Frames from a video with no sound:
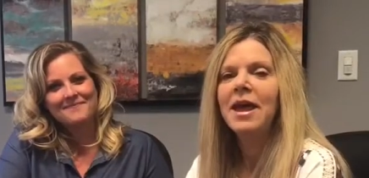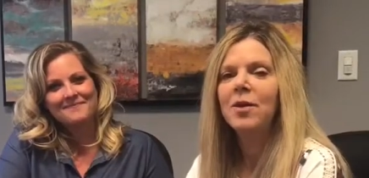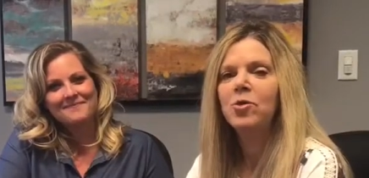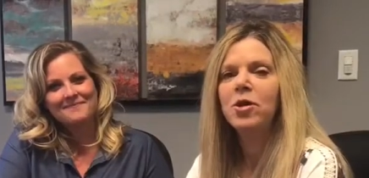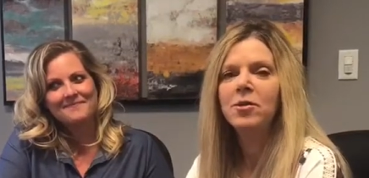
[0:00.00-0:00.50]
Speaker 1: and
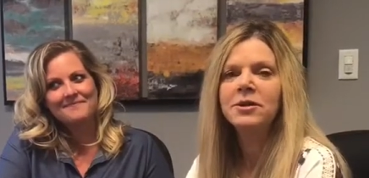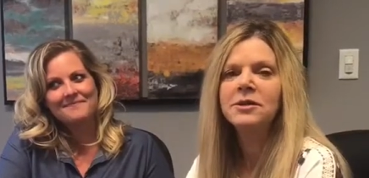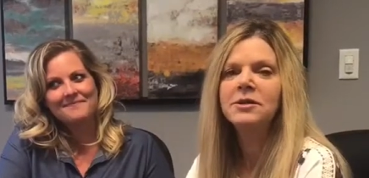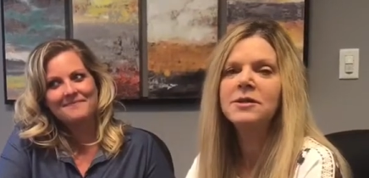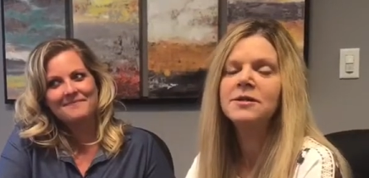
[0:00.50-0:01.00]
we're going to
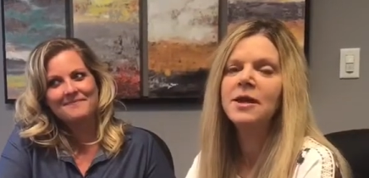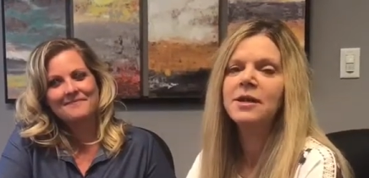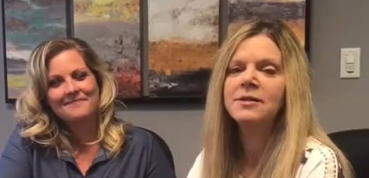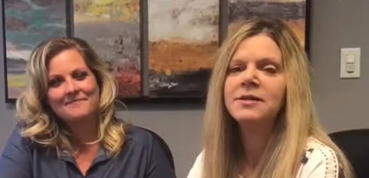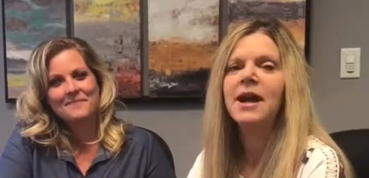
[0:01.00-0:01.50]

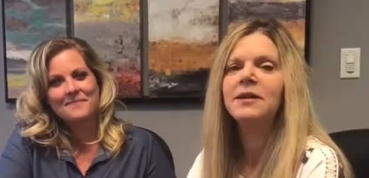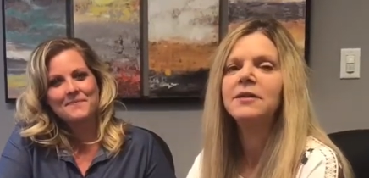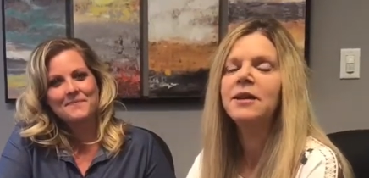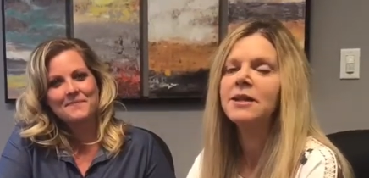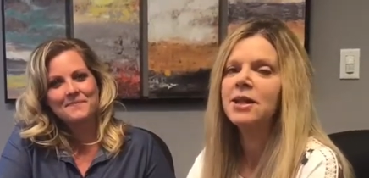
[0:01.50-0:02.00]
discuss title
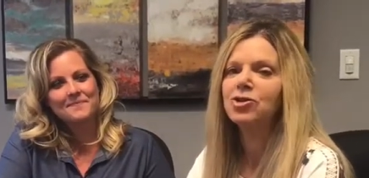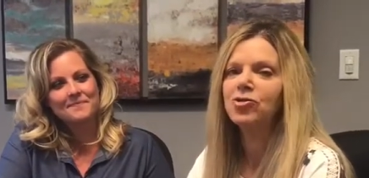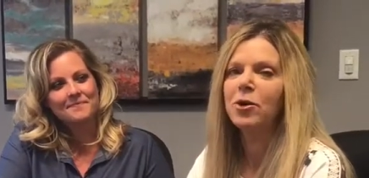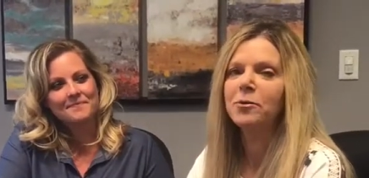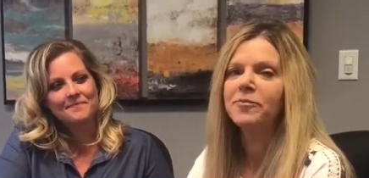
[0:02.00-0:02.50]
and
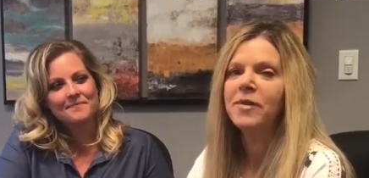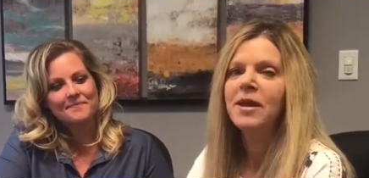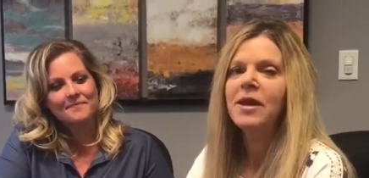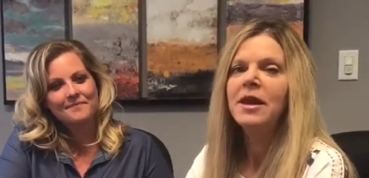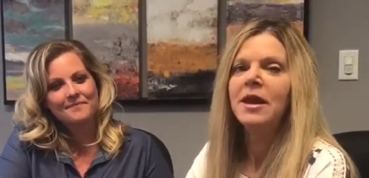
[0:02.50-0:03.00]
escrow.
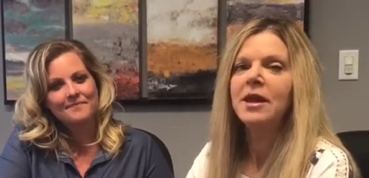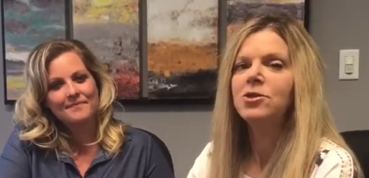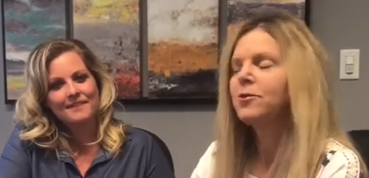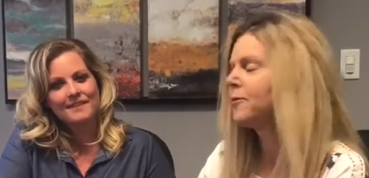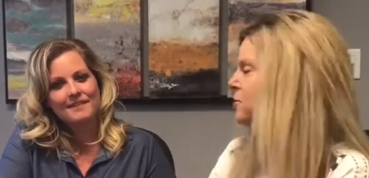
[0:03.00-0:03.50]
Can
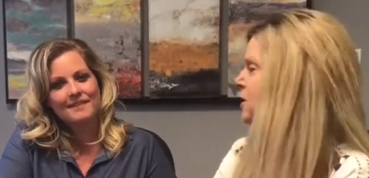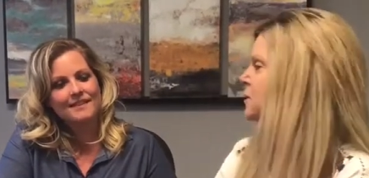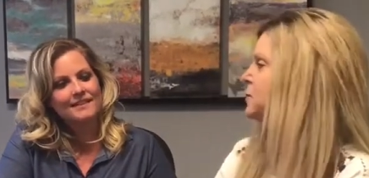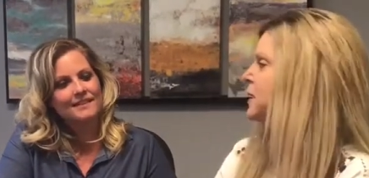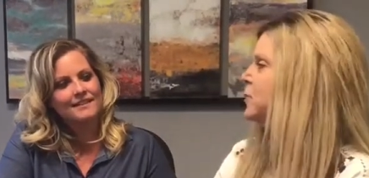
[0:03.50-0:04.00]
you first
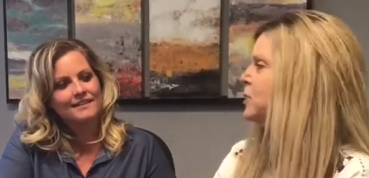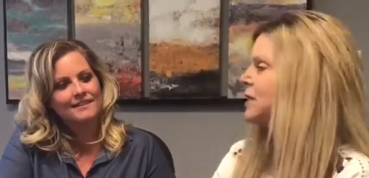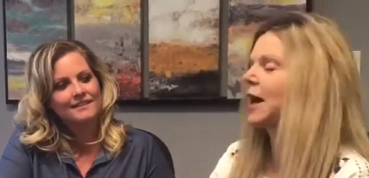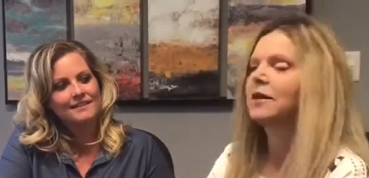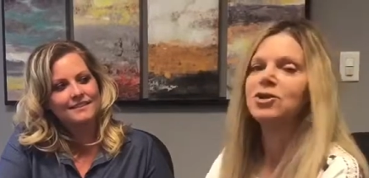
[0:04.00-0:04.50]
explain what
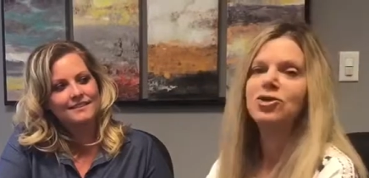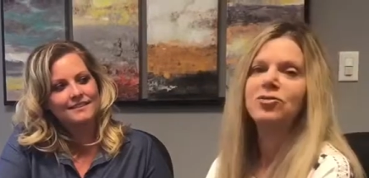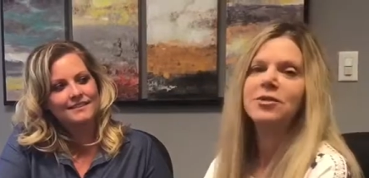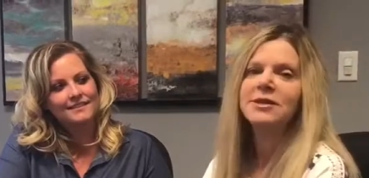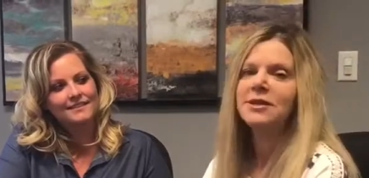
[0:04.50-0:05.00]
title
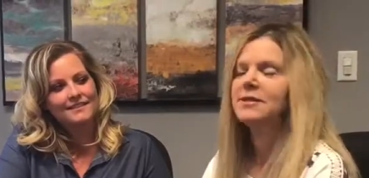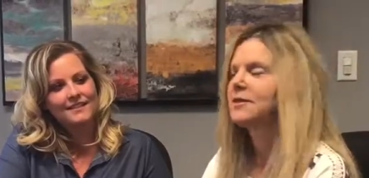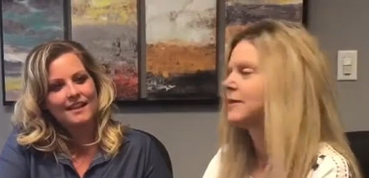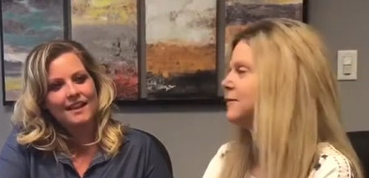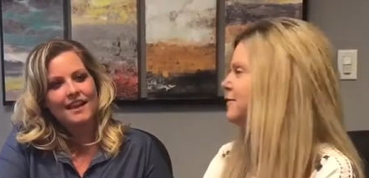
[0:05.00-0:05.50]
insurance is?
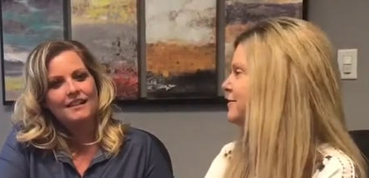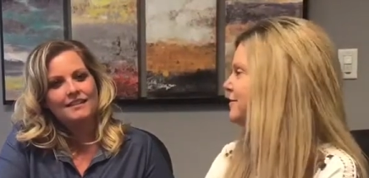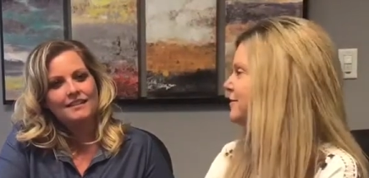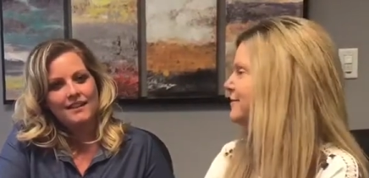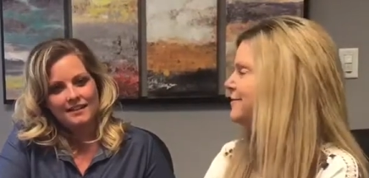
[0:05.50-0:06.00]

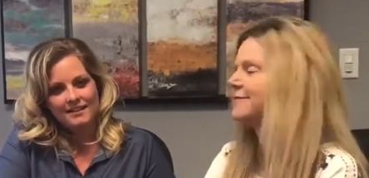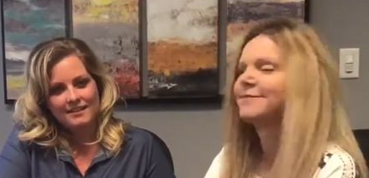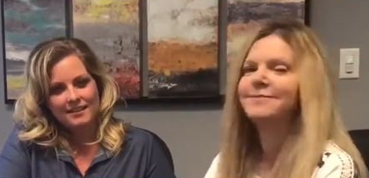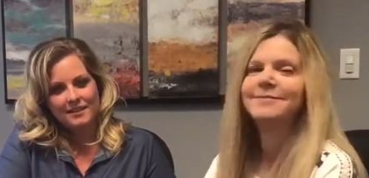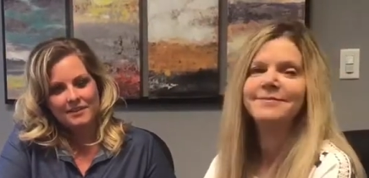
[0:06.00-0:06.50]
Speaker 2: Yes,
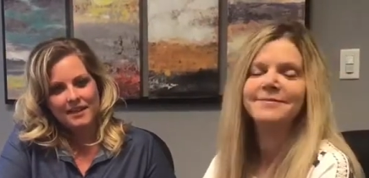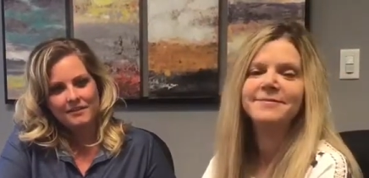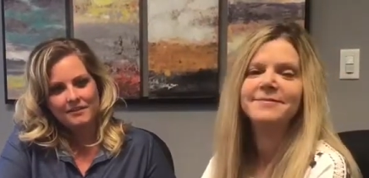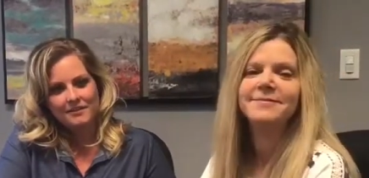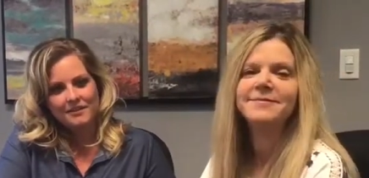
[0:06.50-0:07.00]
um, title
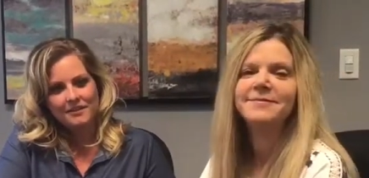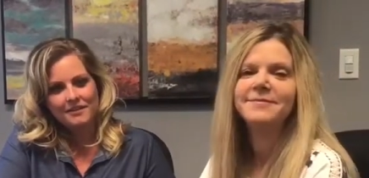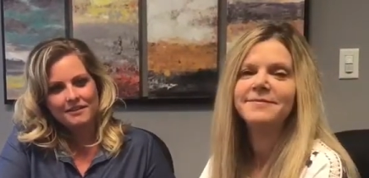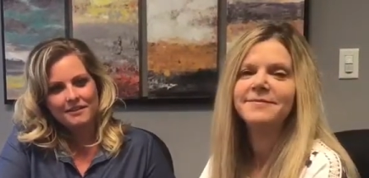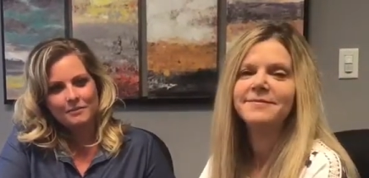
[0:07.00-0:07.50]

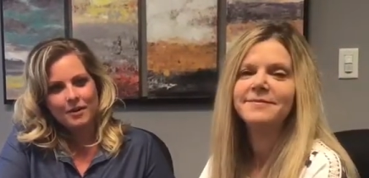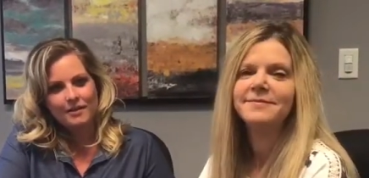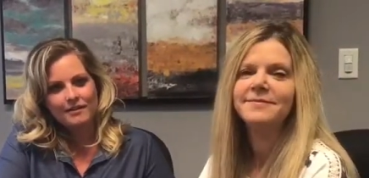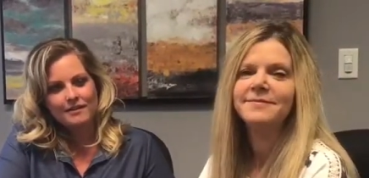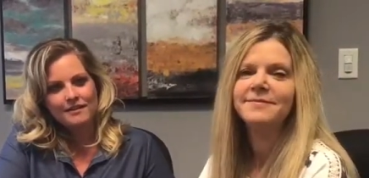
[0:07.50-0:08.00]
insurance is a
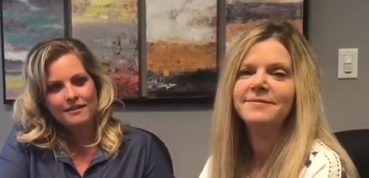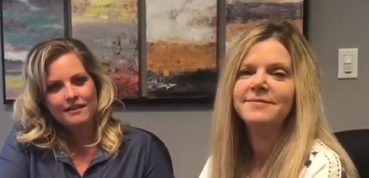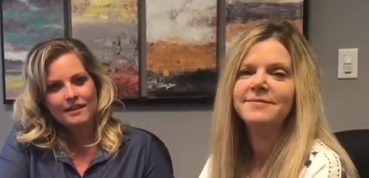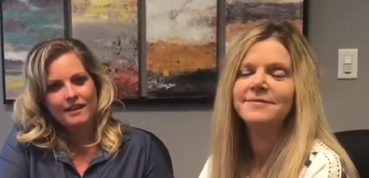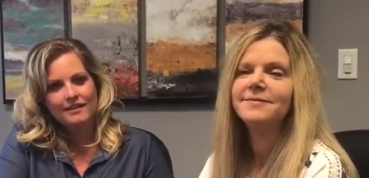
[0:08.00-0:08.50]
policy
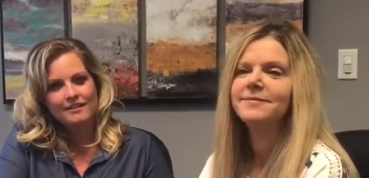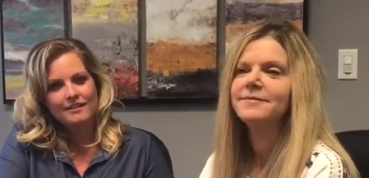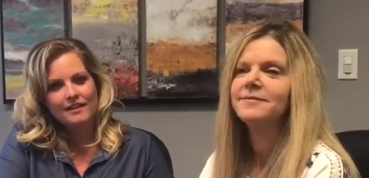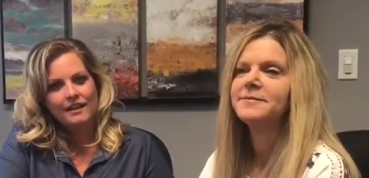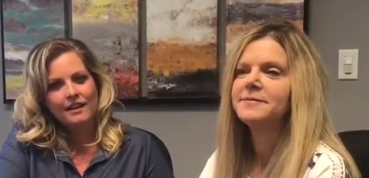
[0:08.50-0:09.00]
that
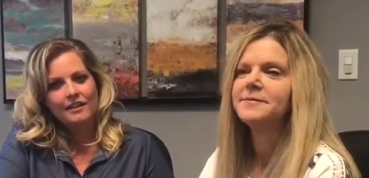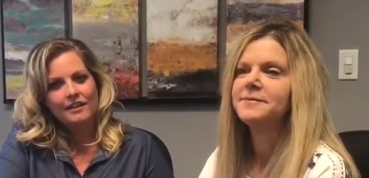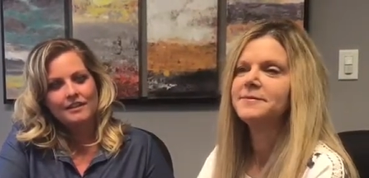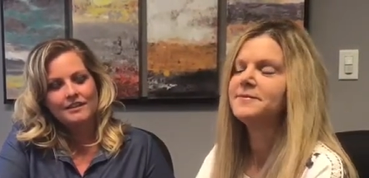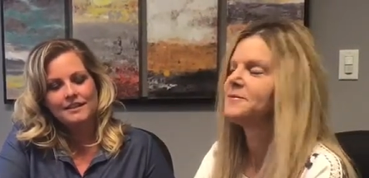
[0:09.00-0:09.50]

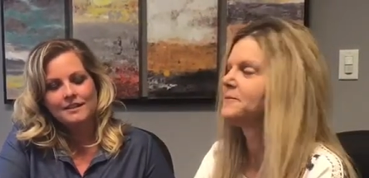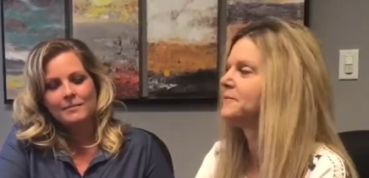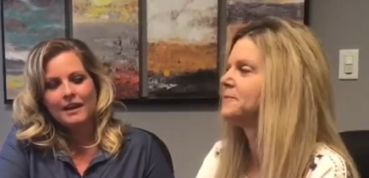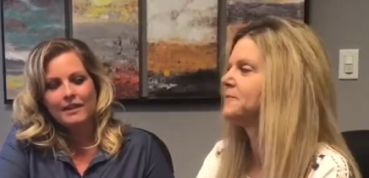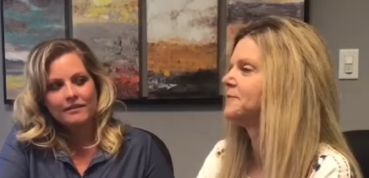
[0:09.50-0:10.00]
guarantees the
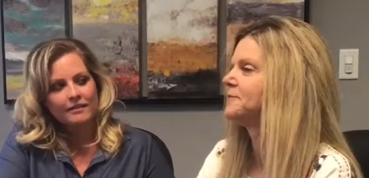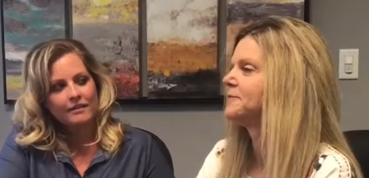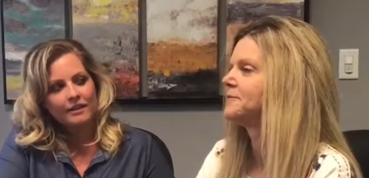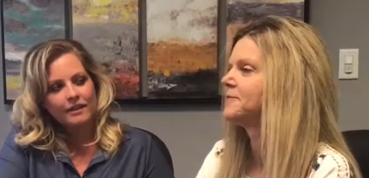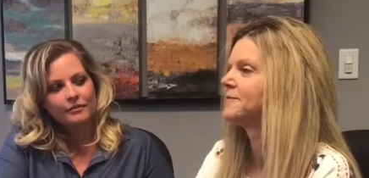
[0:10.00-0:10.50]
buyer that they're
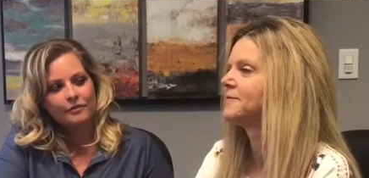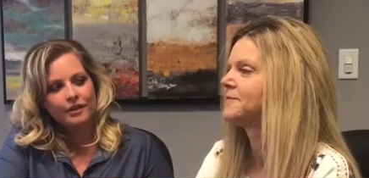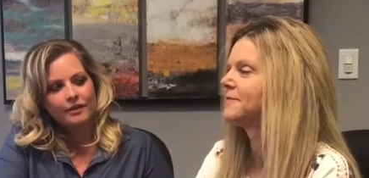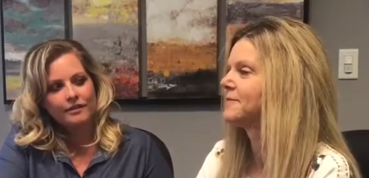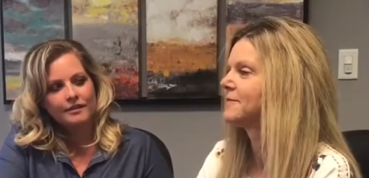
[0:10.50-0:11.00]
getting a free
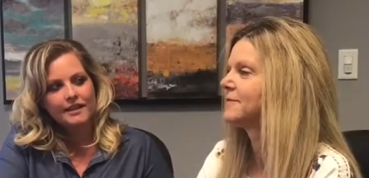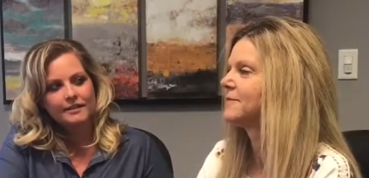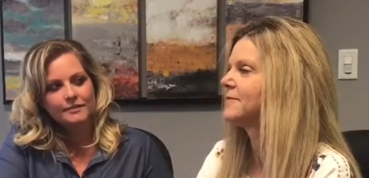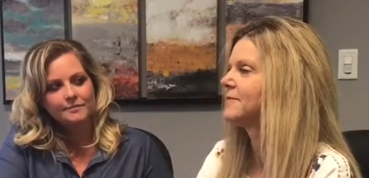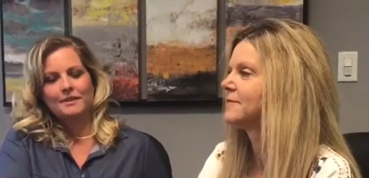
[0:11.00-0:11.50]
and clear
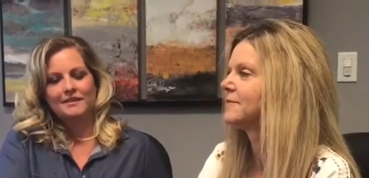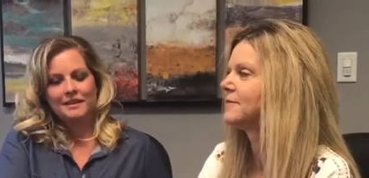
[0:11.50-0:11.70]
title. A